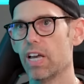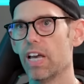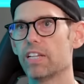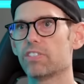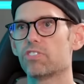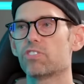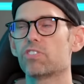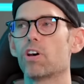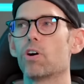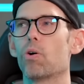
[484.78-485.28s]

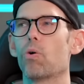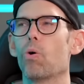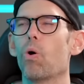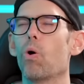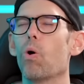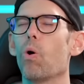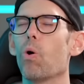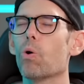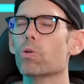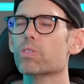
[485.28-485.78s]
And so
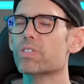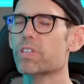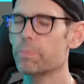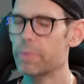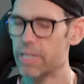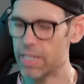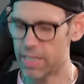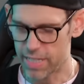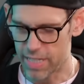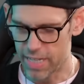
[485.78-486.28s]

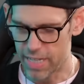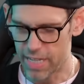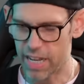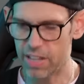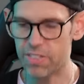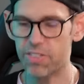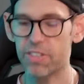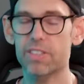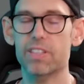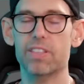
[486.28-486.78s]
ultimately, I
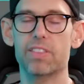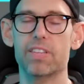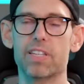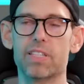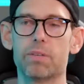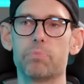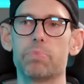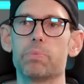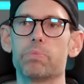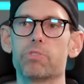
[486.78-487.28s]
think the thing
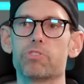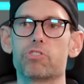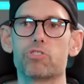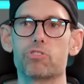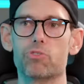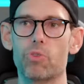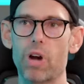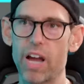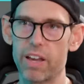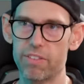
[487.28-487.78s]
that people
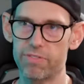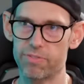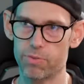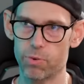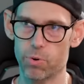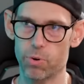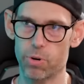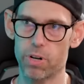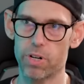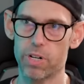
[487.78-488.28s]
strive
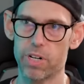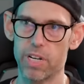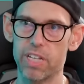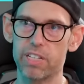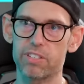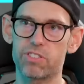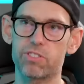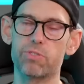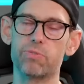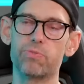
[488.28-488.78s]
for
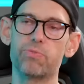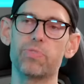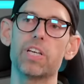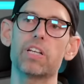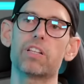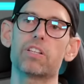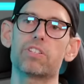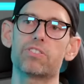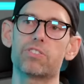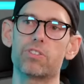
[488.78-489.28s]
is to
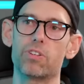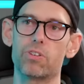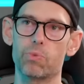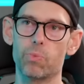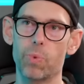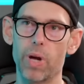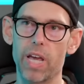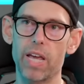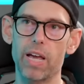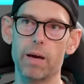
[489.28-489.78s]
feel a certain
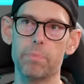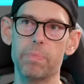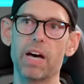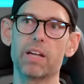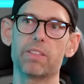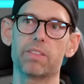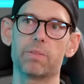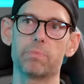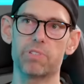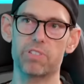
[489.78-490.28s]
way
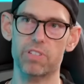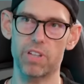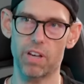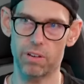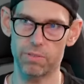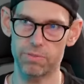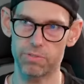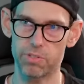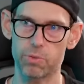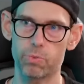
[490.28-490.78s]
about
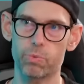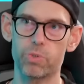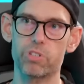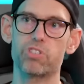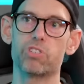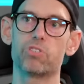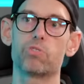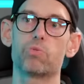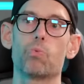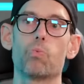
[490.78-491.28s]
themselves, which
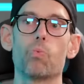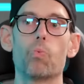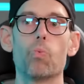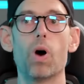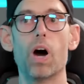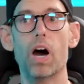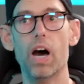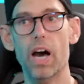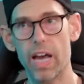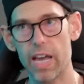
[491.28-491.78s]
is
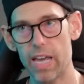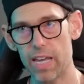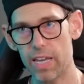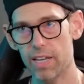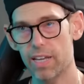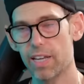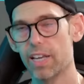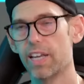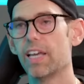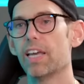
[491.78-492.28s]
why
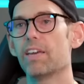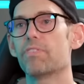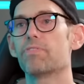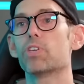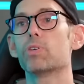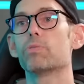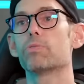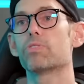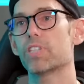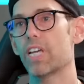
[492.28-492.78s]
if
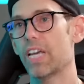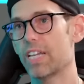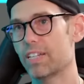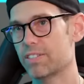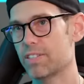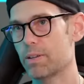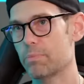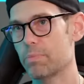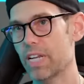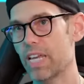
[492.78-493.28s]
you say to
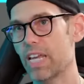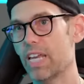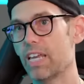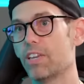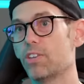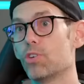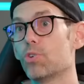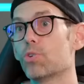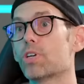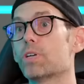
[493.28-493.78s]
somebody,
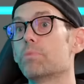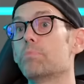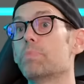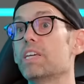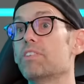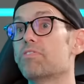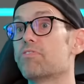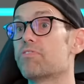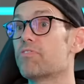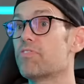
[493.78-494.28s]
you can
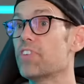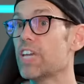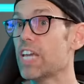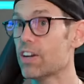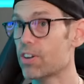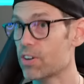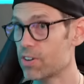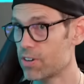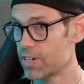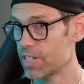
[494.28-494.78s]
be
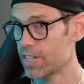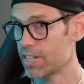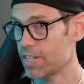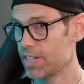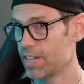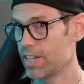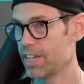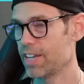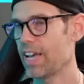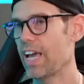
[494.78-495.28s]
feared
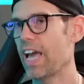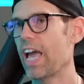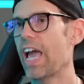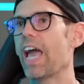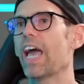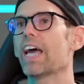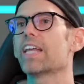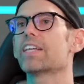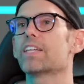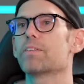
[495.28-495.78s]

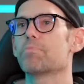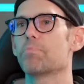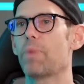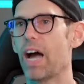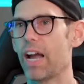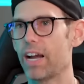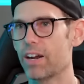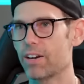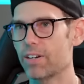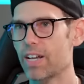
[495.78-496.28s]
and
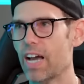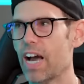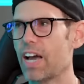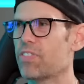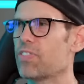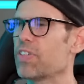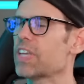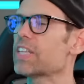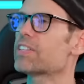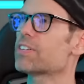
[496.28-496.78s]
admired, I
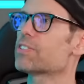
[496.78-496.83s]
think